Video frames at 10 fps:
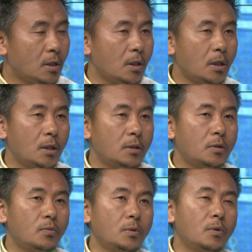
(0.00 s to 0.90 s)
and
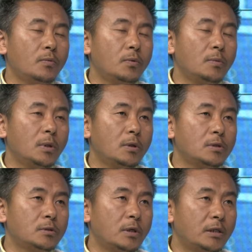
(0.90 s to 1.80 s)
we will
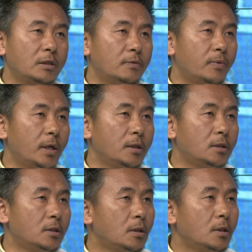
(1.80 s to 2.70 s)
also identify it,